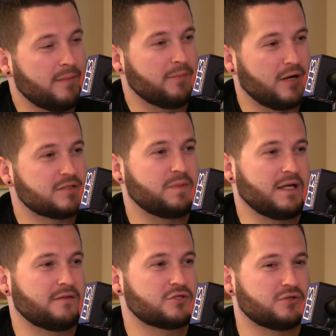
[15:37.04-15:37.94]
us
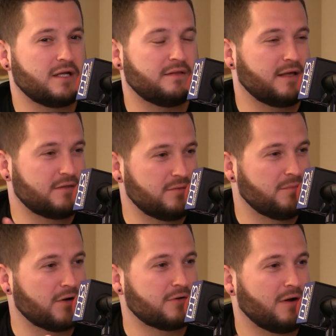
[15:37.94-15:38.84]
being in the street and like the
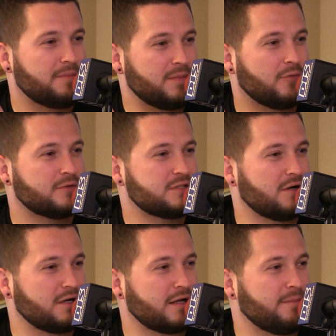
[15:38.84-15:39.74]
Mardi Gras people were
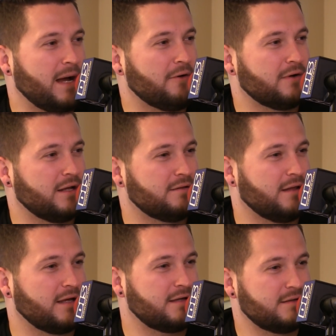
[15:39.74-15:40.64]
starting to come out and
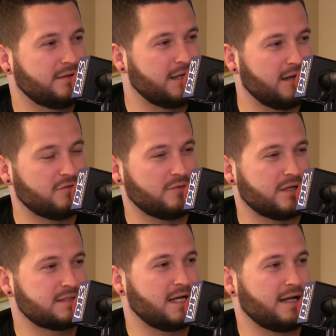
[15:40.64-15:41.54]
like get everyone
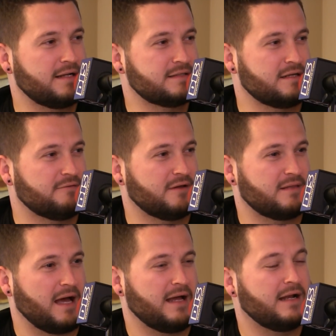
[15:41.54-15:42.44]
excited and stuff like
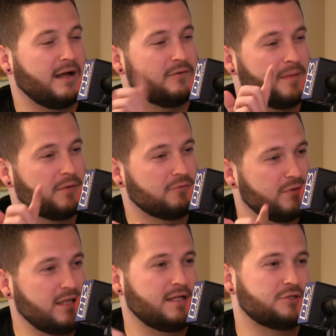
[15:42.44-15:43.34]
that. And I remember
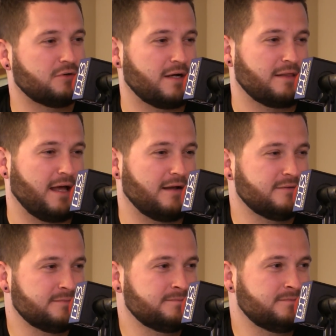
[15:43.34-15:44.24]
really enjoying that.
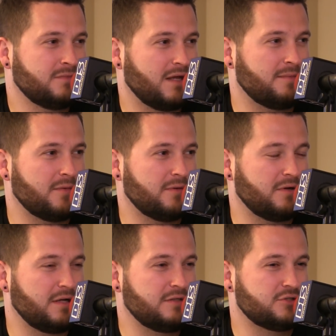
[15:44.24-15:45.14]
I
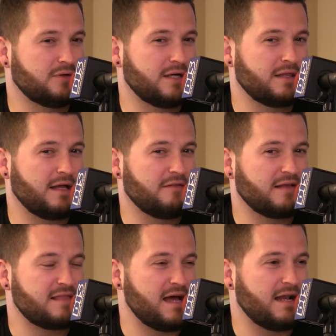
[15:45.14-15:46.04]
remember enjoying that,
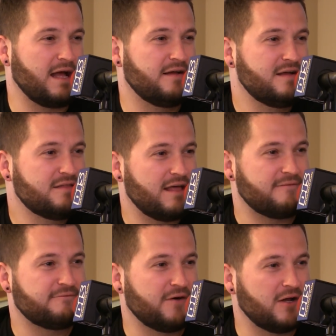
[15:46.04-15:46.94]
like that
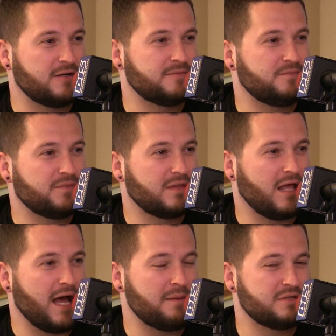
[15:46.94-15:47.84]
fun
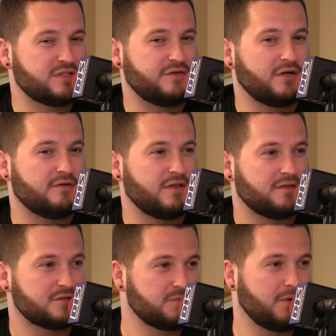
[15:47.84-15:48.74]
atmosphere of
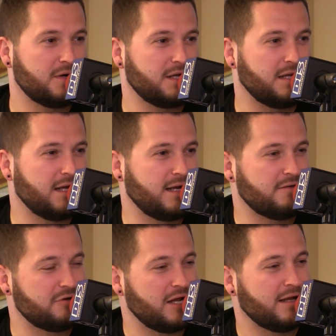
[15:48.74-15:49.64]
that there's a party at night
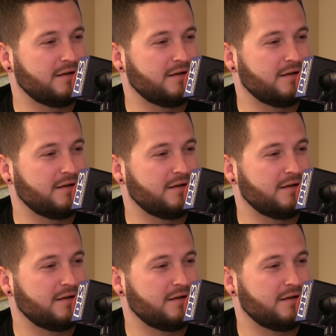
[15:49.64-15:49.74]
every night.